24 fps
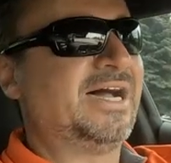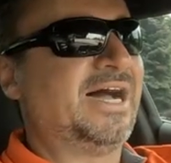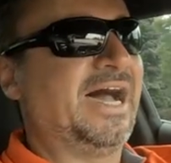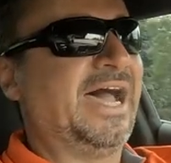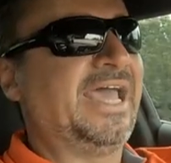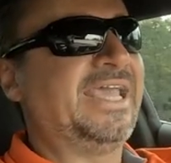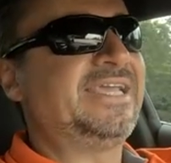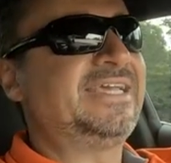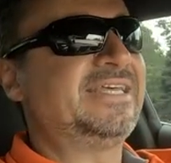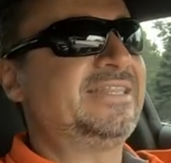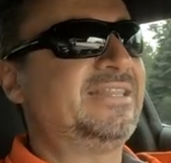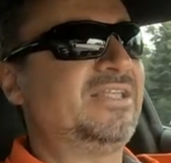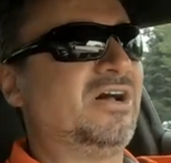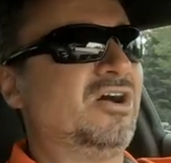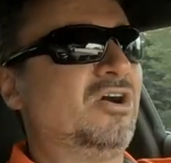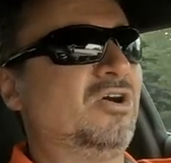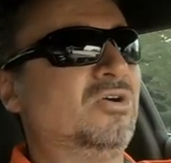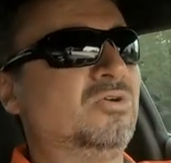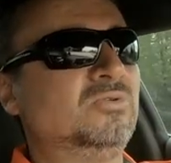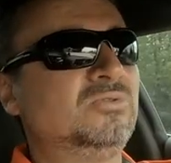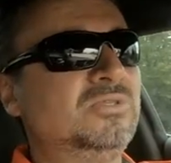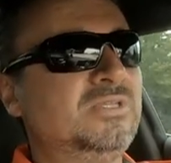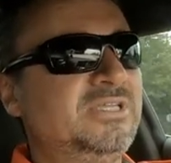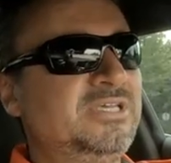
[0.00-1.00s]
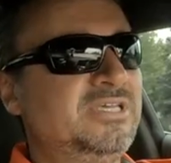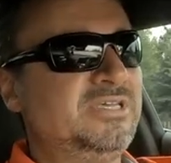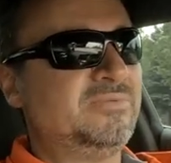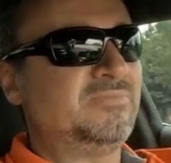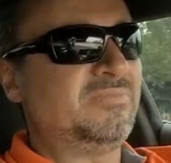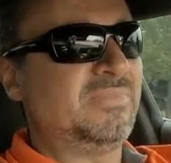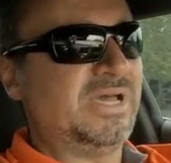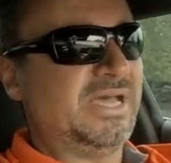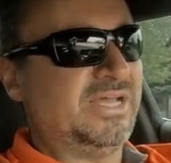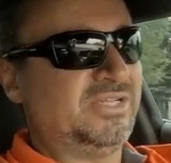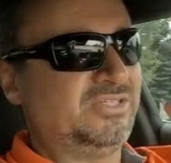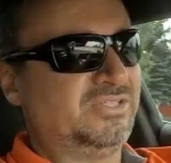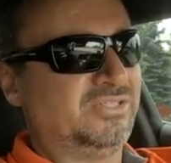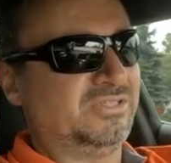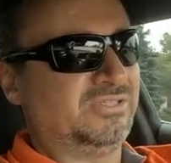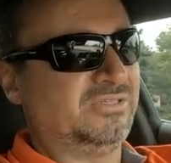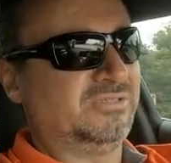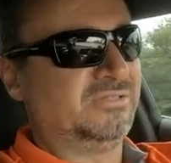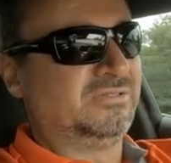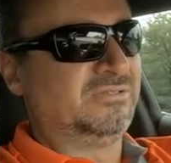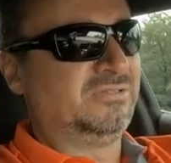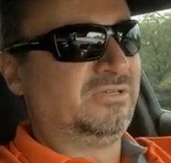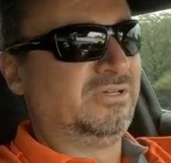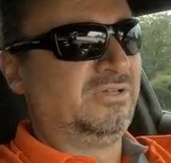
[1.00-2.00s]
I can only imagine
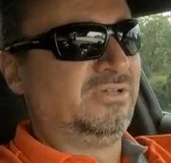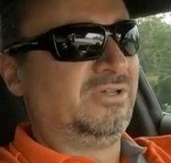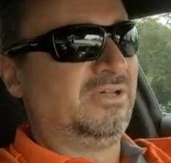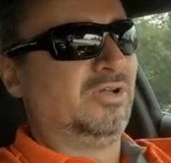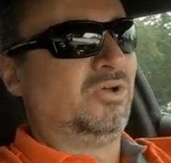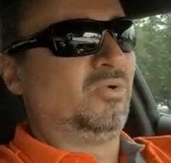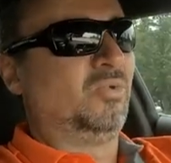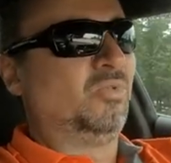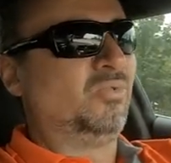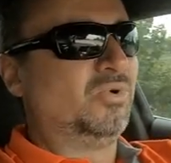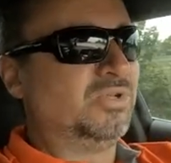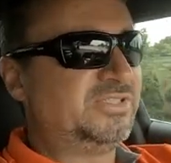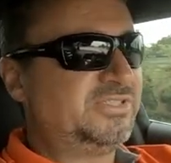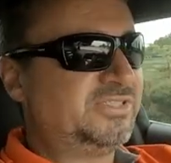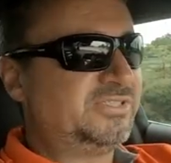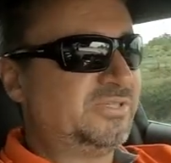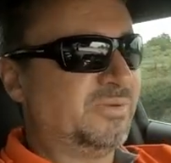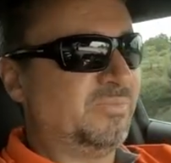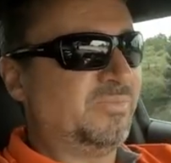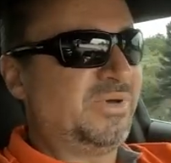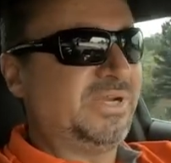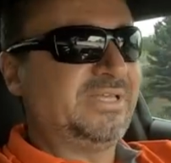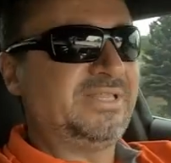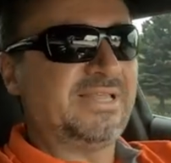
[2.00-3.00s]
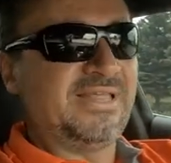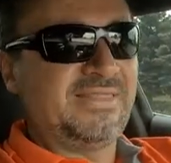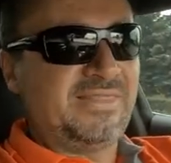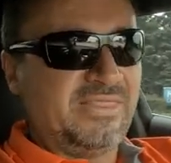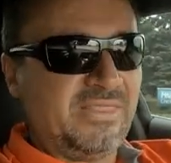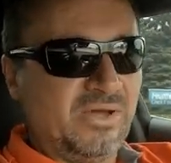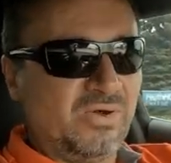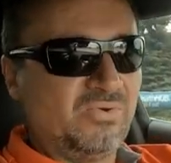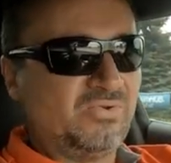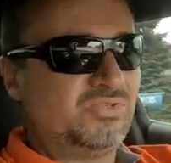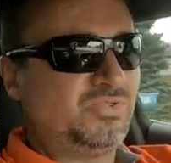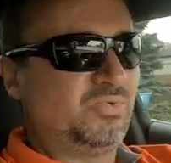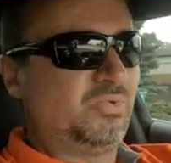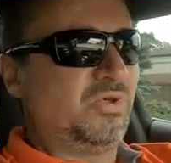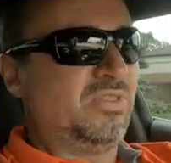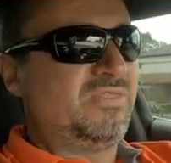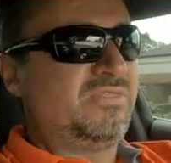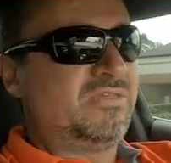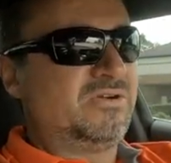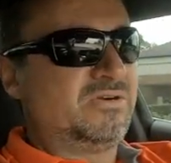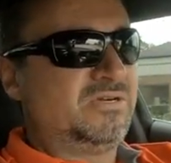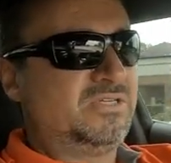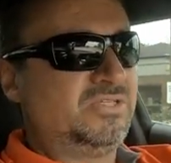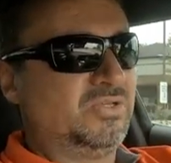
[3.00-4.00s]
what somebody that knows what
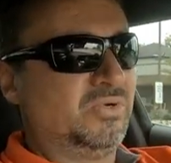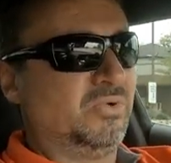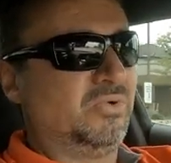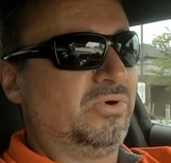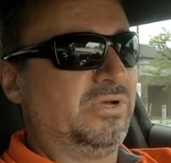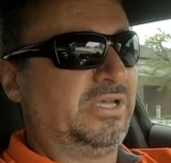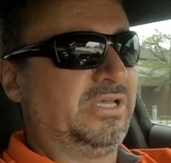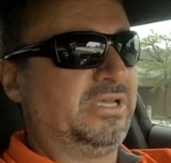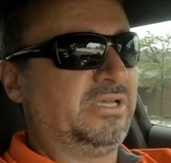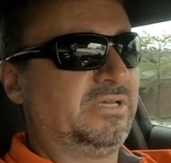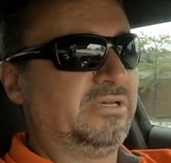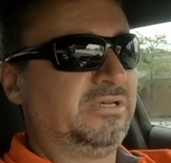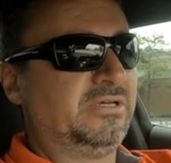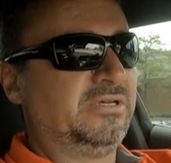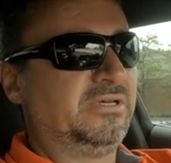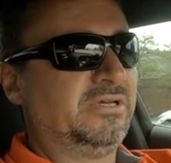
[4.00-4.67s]
they're doing